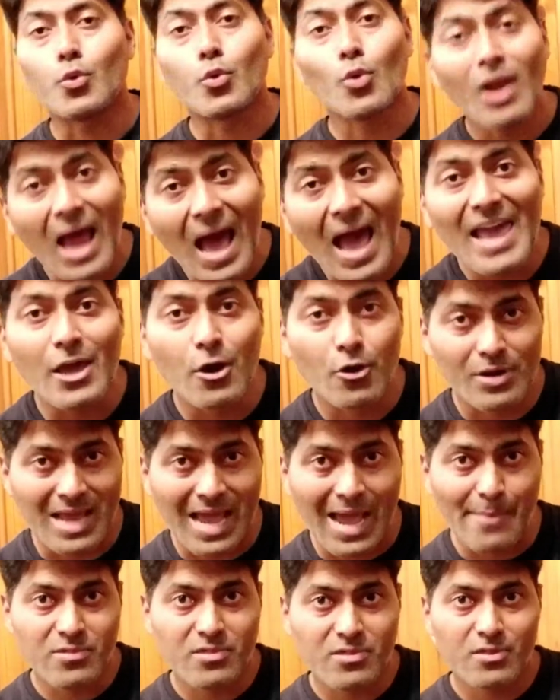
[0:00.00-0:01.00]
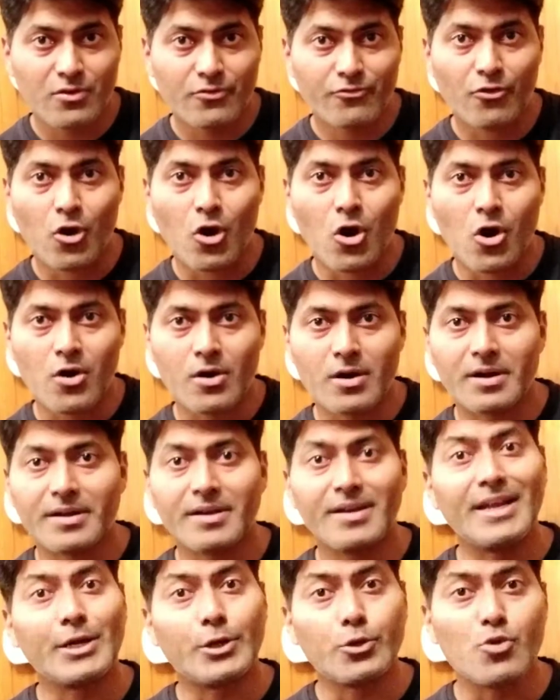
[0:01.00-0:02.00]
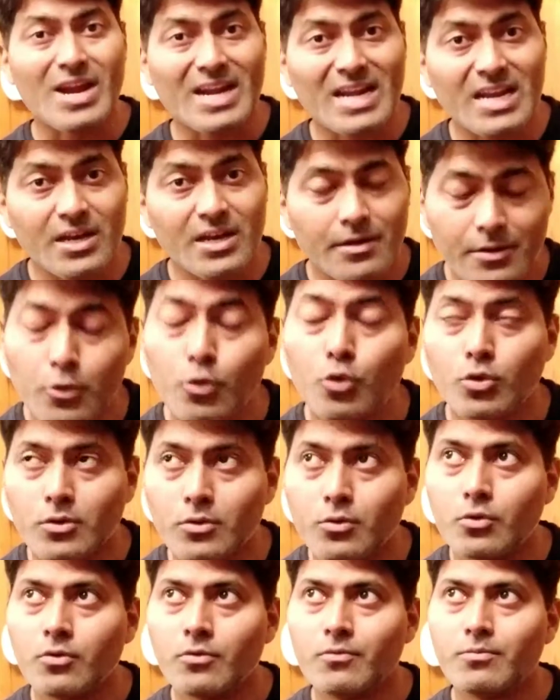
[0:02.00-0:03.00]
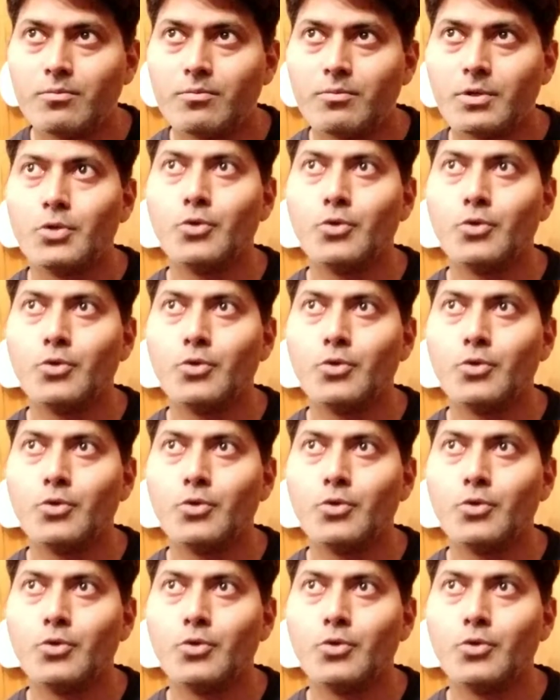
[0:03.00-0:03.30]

rely on apps for to